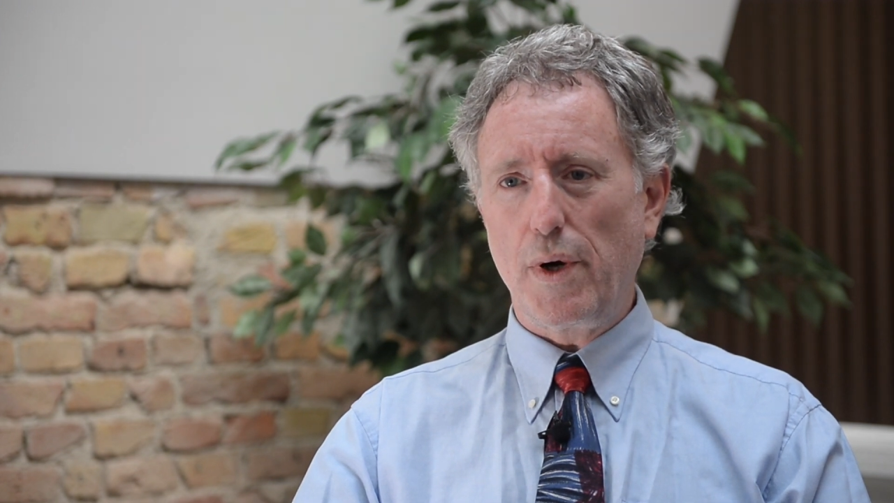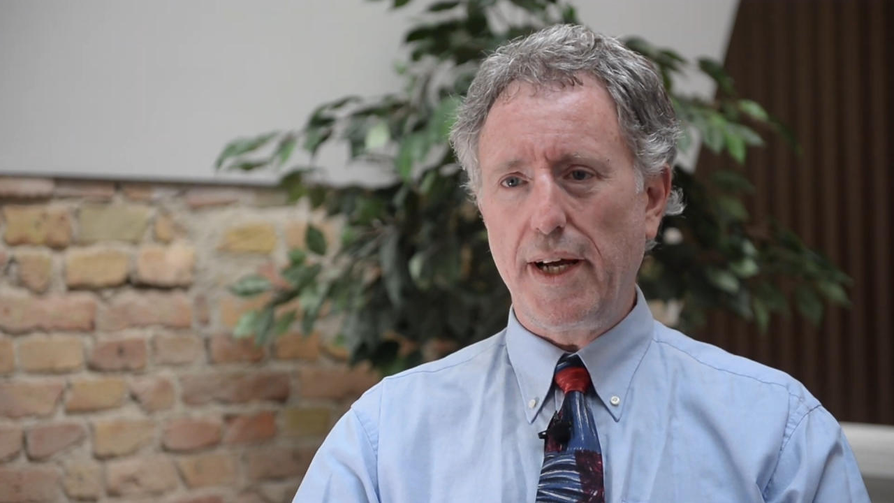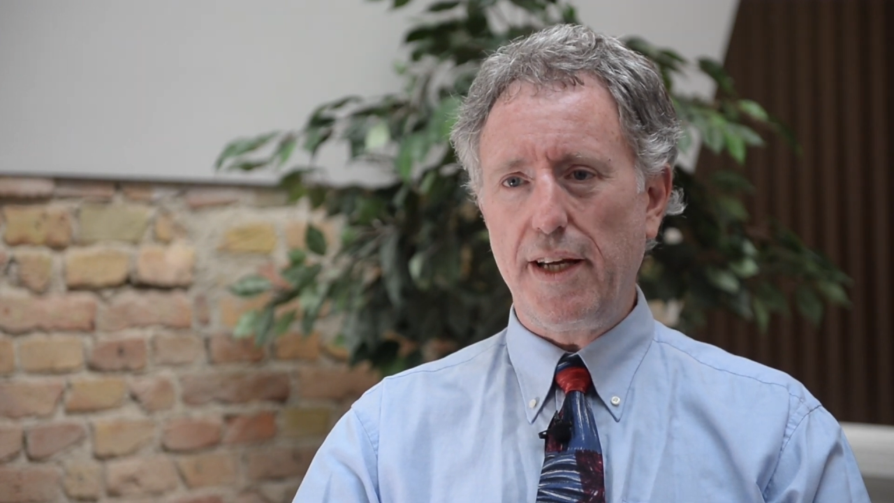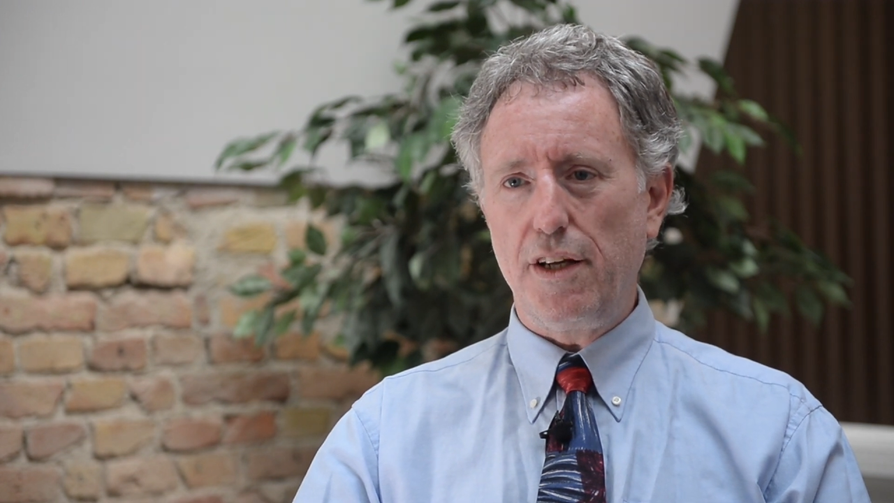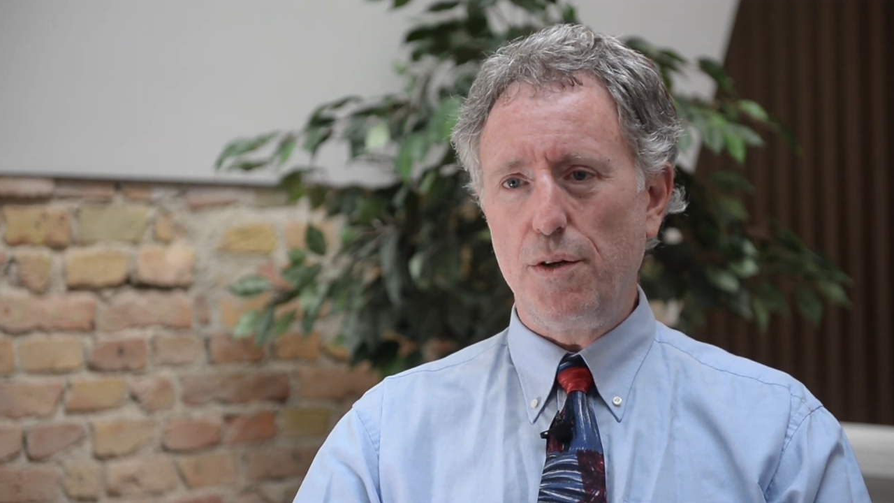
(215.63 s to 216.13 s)

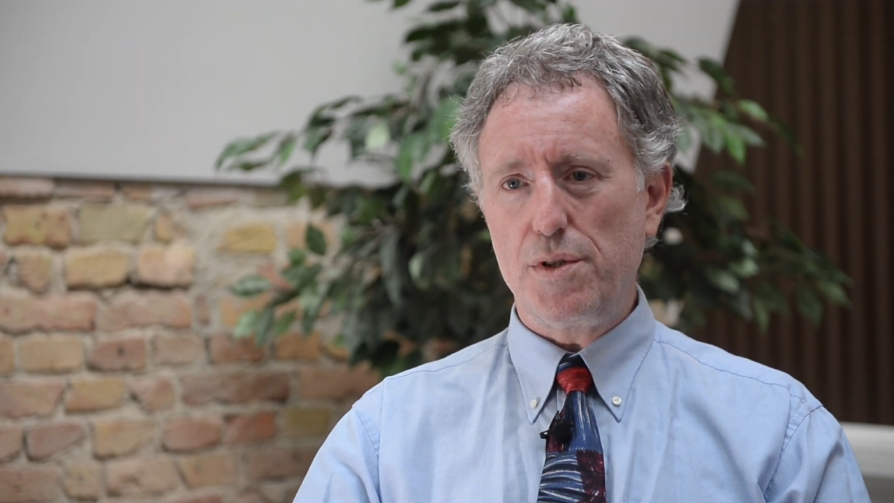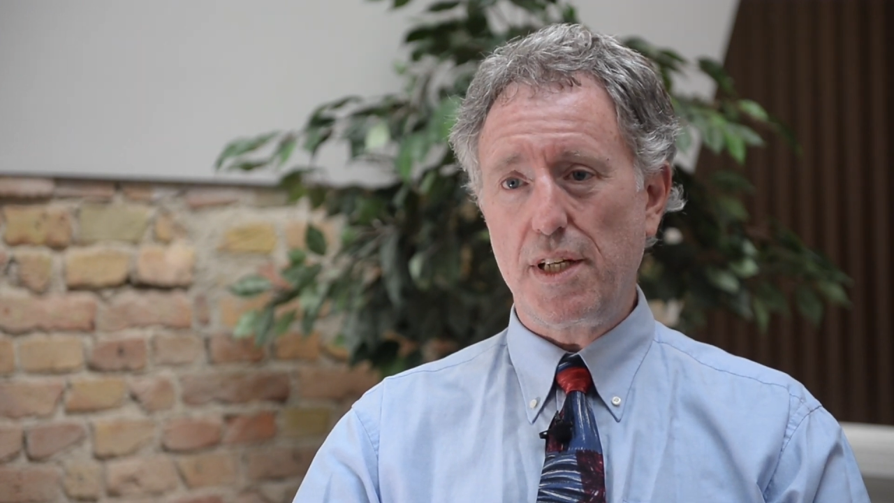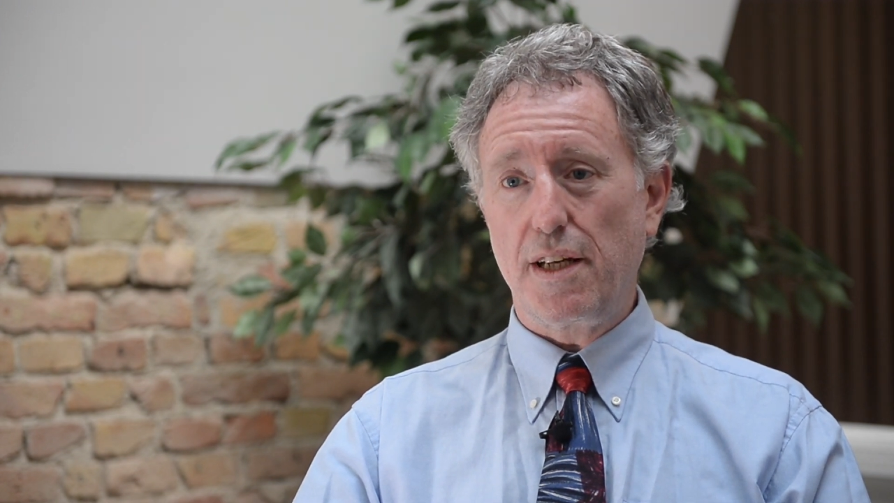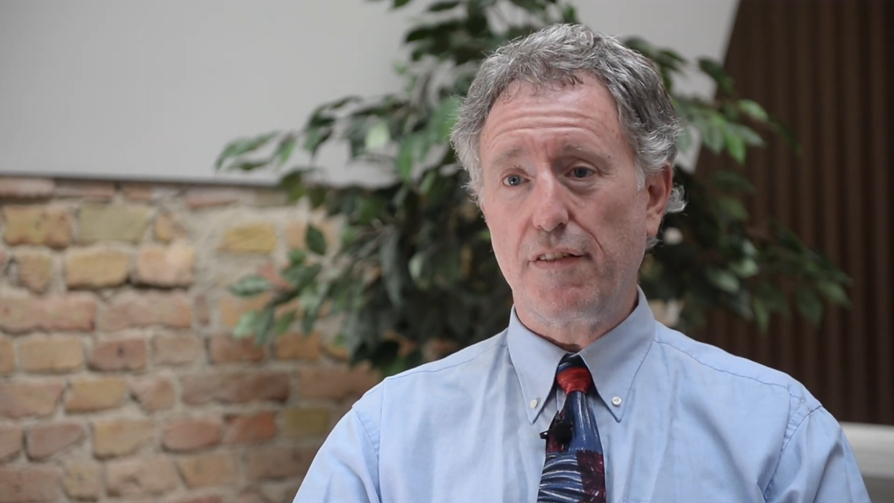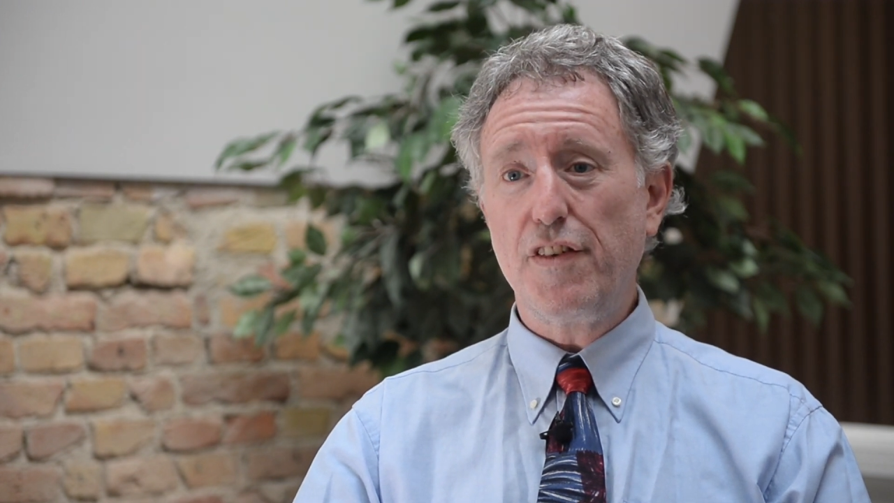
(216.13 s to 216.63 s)
way
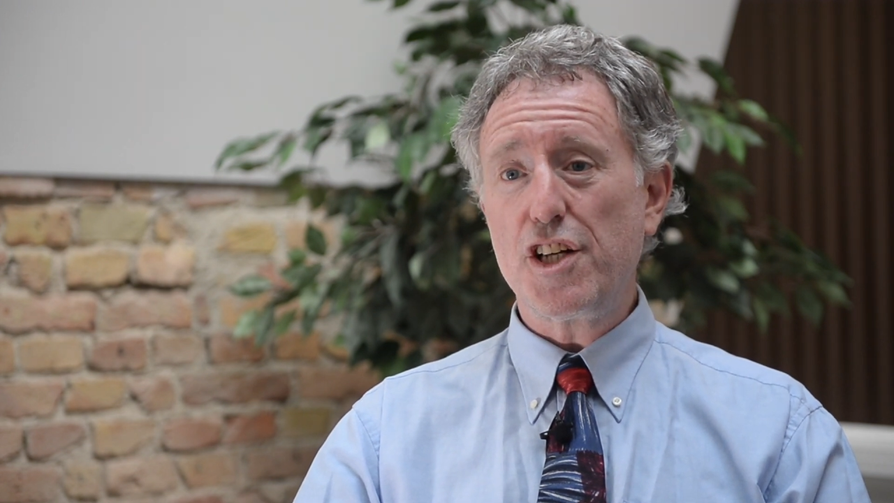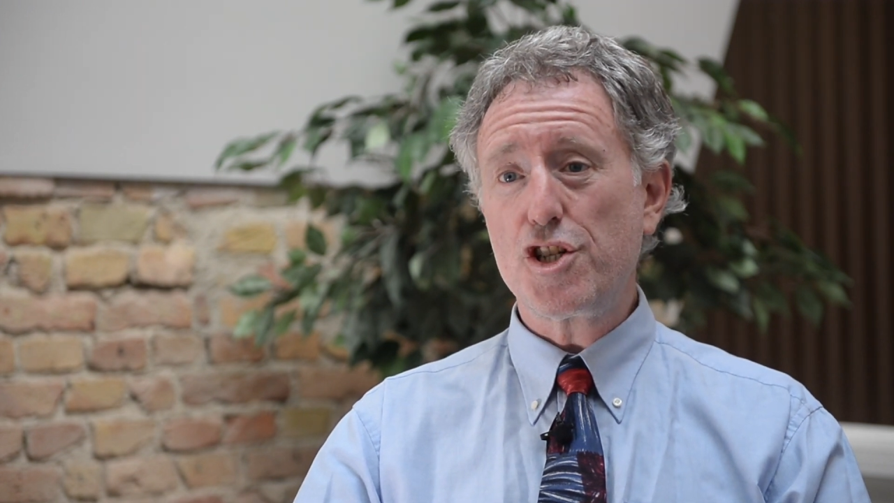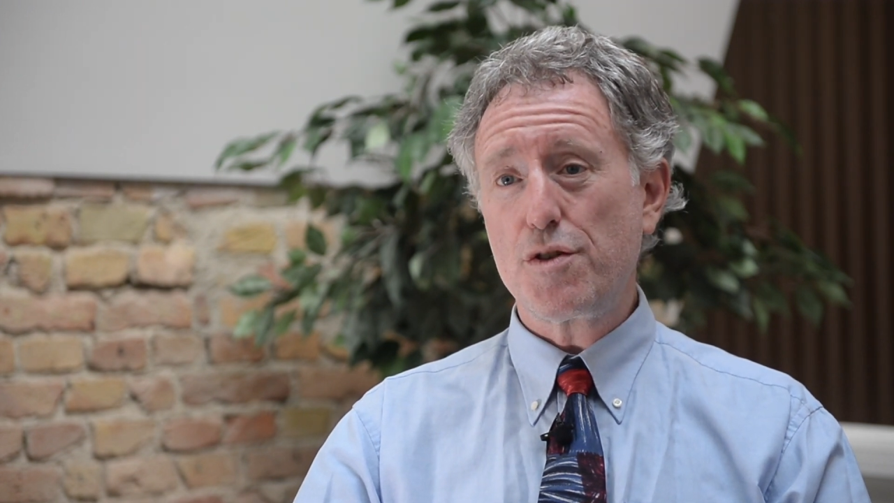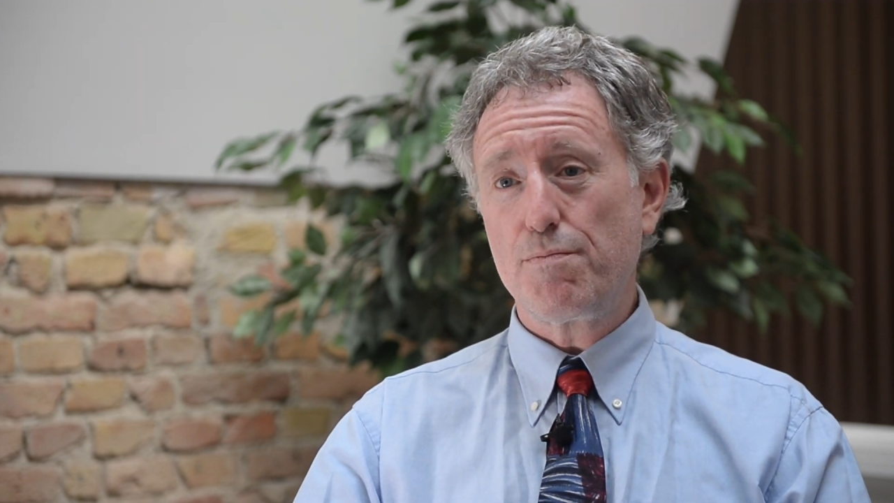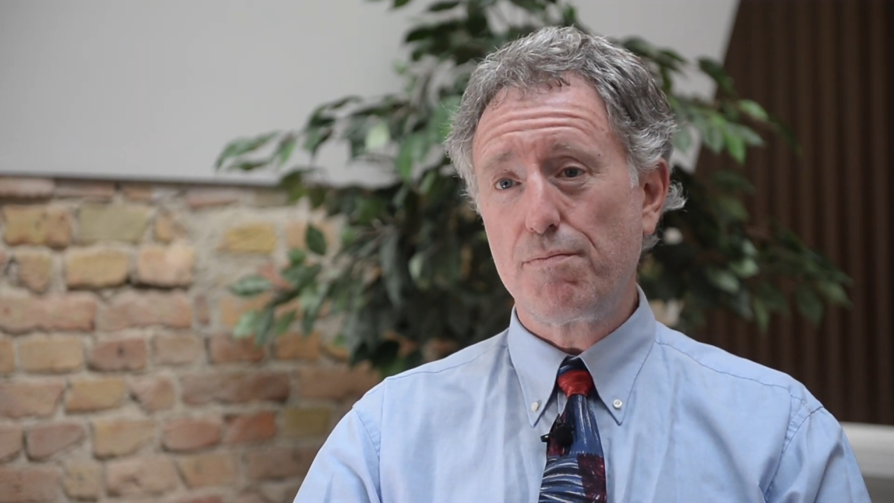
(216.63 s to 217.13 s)
using
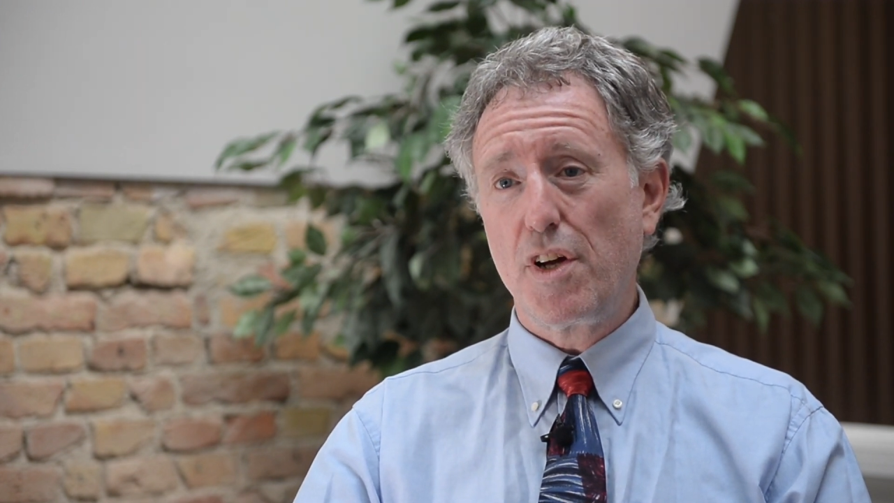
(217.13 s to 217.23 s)
fish.